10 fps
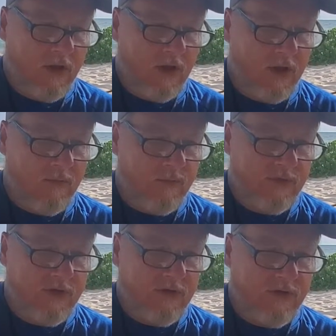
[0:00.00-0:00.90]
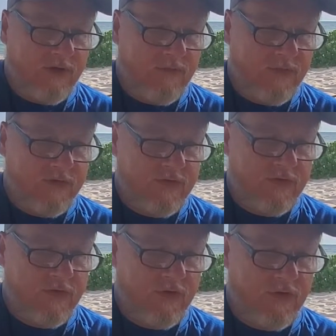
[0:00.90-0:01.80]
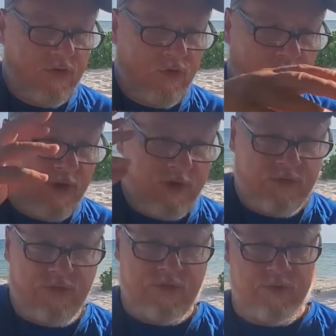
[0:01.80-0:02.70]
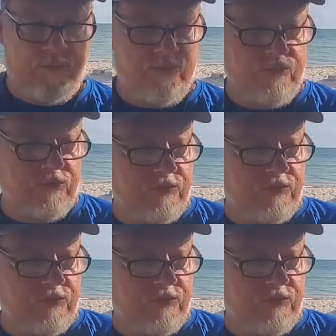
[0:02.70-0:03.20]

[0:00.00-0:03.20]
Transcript: Um, particularly if this is a new relationship, if you're